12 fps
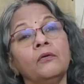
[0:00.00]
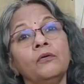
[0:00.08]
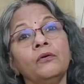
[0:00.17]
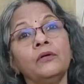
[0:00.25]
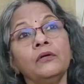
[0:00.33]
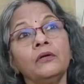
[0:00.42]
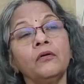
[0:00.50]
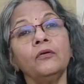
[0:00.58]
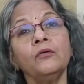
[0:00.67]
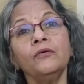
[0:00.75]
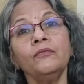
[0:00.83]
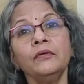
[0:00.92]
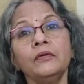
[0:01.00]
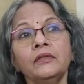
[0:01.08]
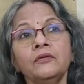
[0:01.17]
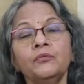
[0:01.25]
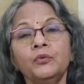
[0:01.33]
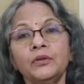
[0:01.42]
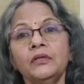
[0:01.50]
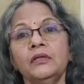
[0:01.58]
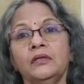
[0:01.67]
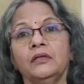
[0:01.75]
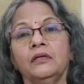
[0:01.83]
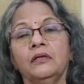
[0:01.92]
all over the
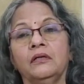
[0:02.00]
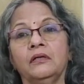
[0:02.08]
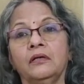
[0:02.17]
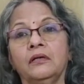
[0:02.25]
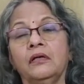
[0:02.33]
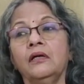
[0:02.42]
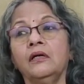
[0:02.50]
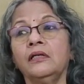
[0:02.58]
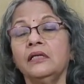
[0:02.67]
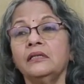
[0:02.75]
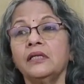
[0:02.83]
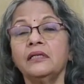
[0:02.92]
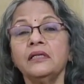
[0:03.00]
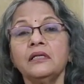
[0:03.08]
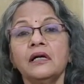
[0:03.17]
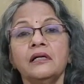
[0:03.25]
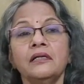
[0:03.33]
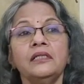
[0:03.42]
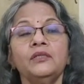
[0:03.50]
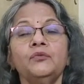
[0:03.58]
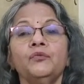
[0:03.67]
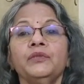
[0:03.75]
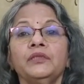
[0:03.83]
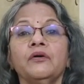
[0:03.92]
world, there are certain countries
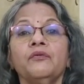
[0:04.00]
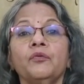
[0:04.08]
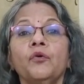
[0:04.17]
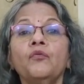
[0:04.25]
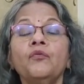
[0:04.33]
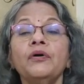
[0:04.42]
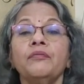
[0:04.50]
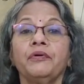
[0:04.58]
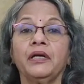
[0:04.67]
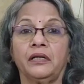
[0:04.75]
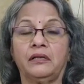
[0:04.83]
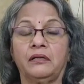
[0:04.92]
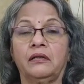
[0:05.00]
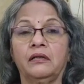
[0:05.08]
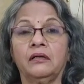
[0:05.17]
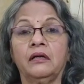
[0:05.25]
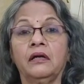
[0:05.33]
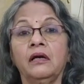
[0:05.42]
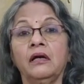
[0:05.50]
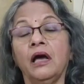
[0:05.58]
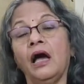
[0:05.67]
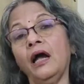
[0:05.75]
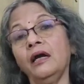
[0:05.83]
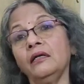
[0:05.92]
which are overweight,
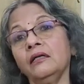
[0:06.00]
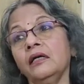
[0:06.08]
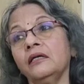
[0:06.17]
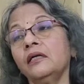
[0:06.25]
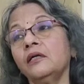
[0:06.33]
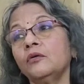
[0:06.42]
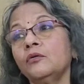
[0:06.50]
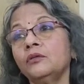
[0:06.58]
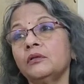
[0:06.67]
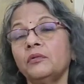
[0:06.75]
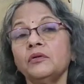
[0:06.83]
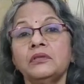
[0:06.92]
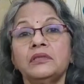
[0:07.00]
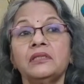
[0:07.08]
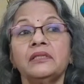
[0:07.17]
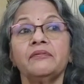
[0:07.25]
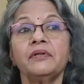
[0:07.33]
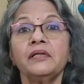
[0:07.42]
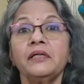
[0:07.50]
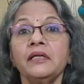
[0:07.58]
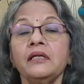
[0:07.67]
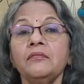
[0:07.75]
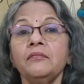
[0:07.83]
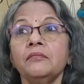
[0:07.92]
and it includes about
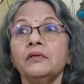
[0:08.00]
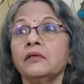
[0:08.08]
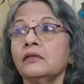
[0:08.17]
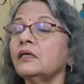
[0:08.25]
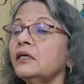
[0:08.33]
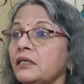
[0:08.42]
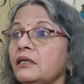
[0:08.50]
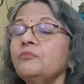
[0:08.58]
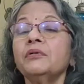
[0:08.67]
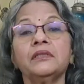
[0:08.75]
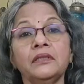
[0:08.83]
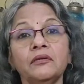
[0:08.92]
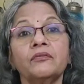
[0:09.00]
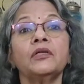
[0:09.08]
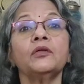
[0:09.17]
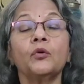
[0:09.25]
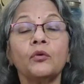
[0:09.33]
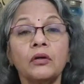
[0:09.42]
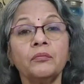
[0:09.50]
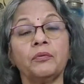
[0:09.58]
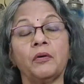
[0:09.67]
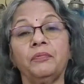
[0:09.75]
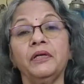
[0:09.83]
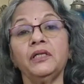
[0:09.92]
13% of the total
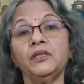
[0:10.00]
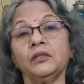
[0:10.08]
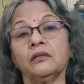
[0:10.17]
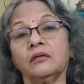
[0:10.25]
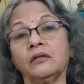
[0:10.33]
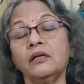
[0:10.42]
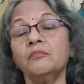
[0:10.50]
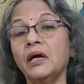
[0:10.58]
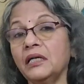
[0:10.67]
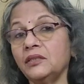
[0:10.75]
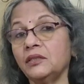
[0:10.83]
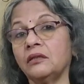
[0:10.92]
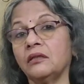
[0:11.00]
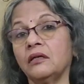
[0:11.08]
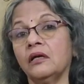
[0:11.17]
population. Imagine,